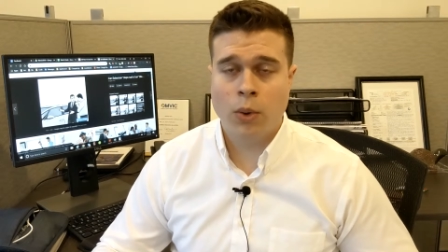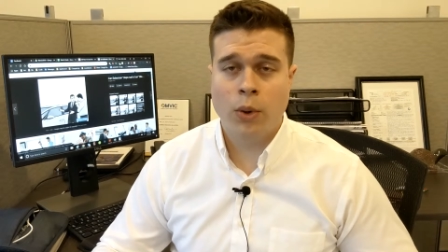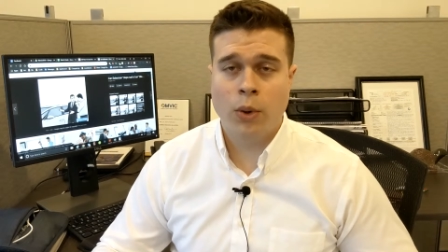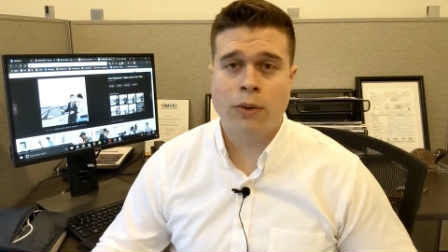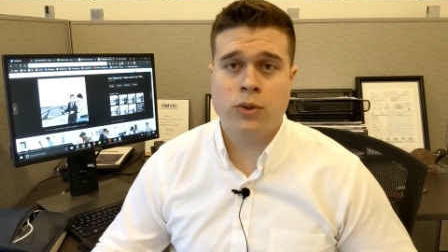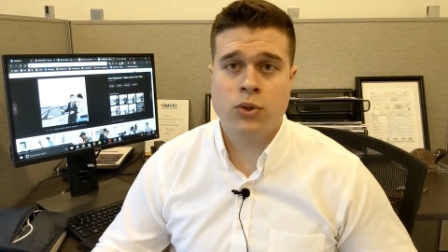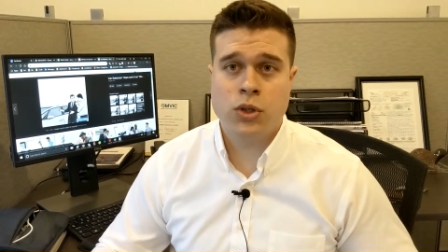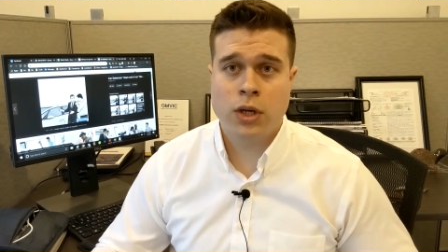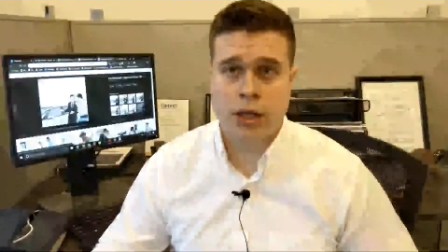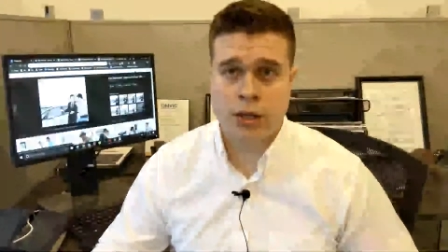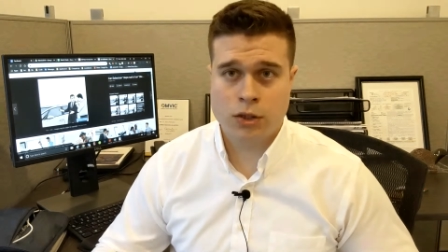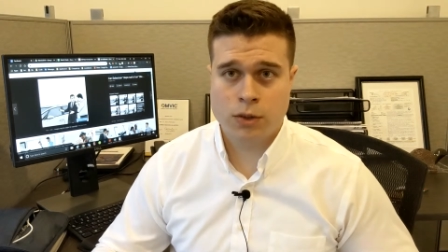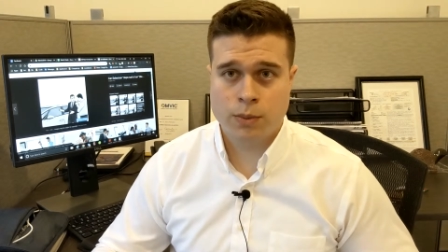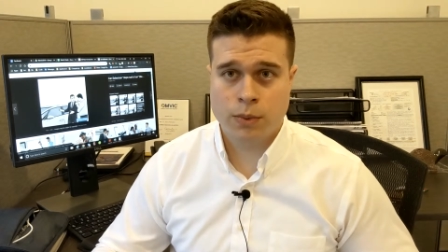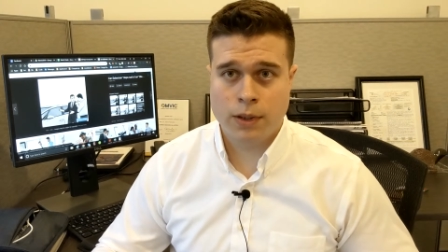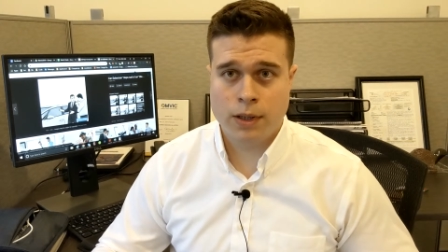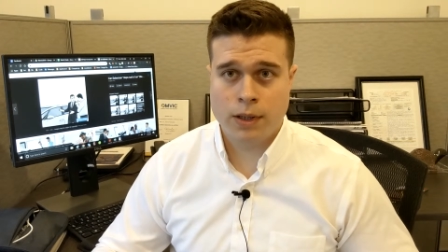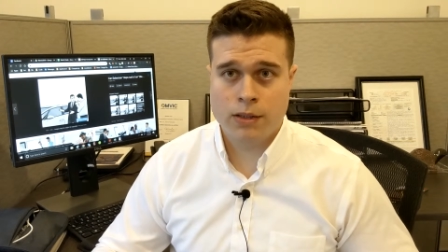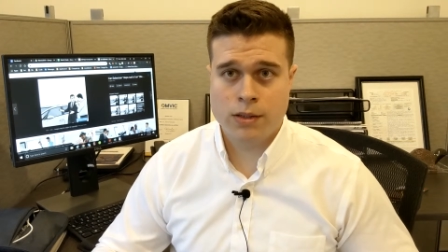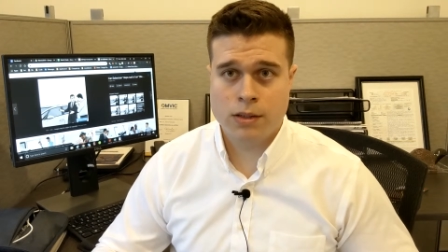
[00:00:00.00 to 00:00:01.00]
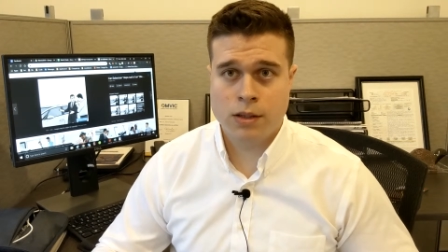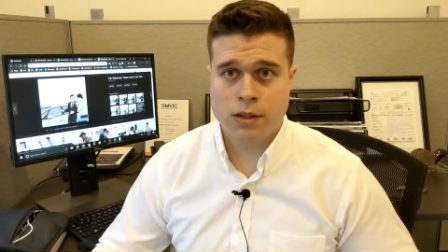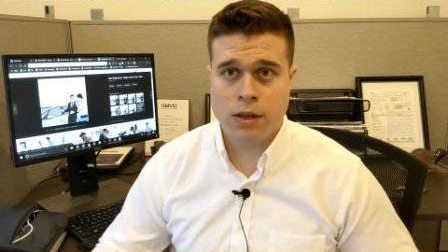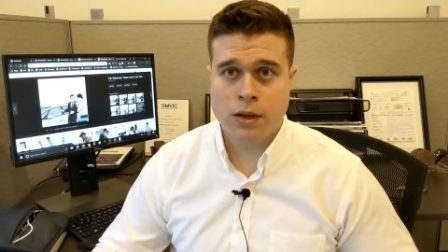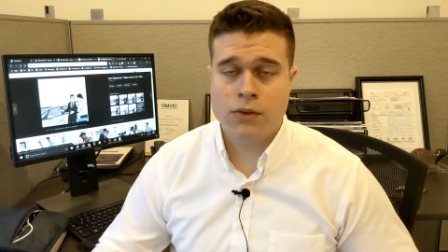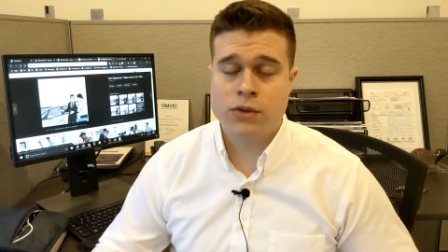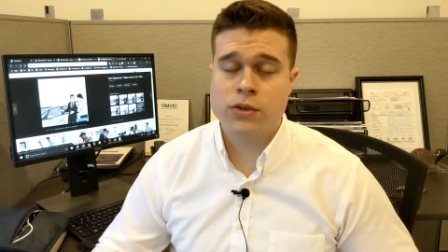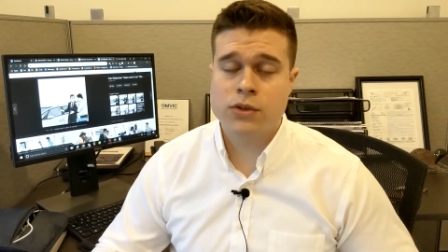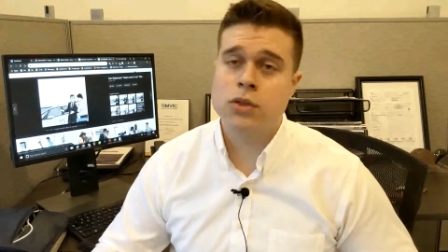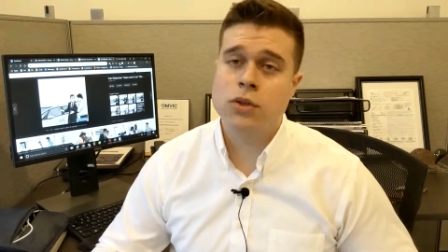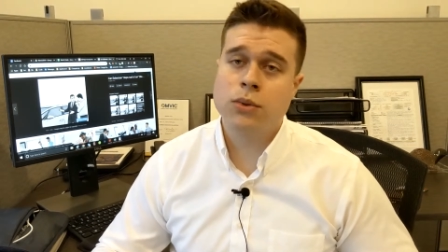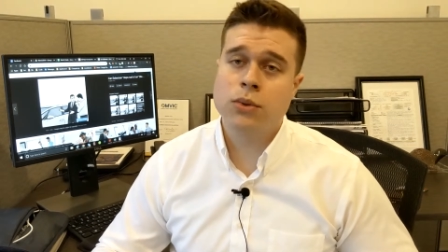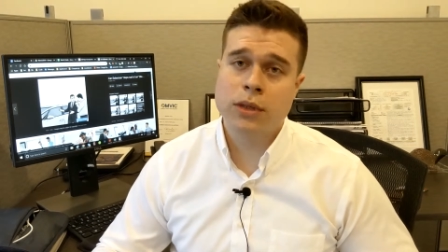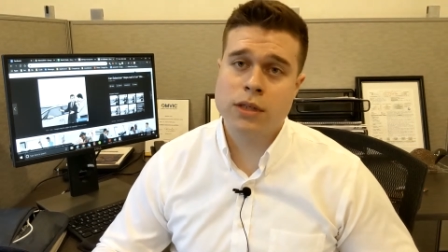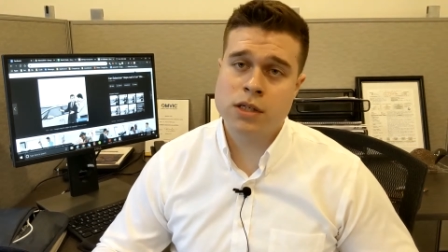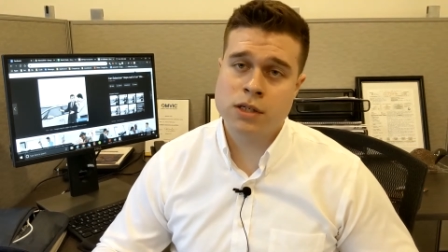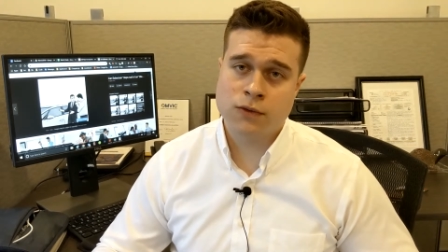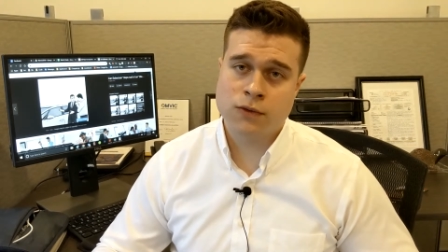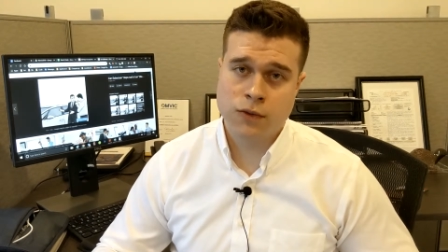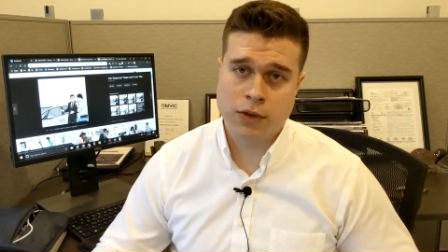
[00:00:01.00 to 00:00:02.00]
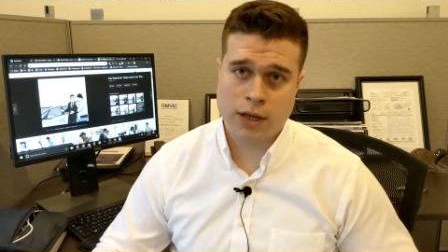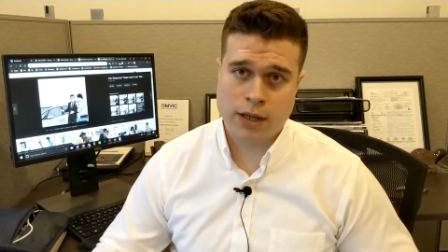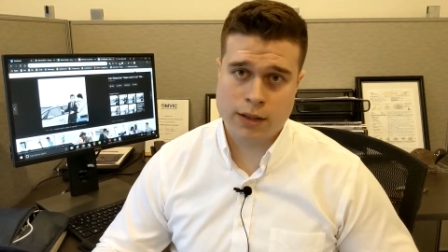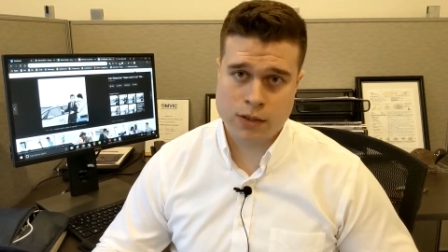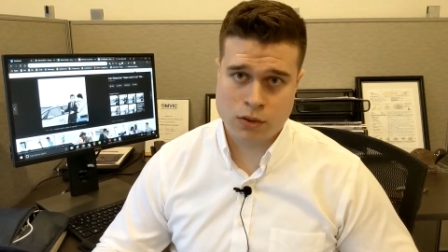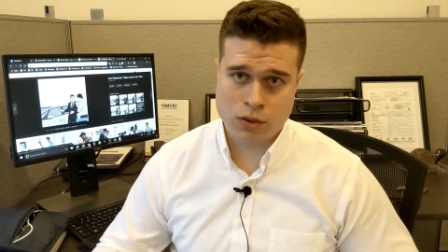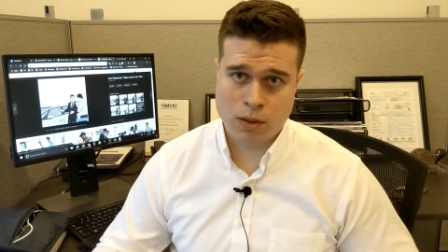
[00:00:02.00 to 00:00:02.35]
oil change place. There's two reasons for that.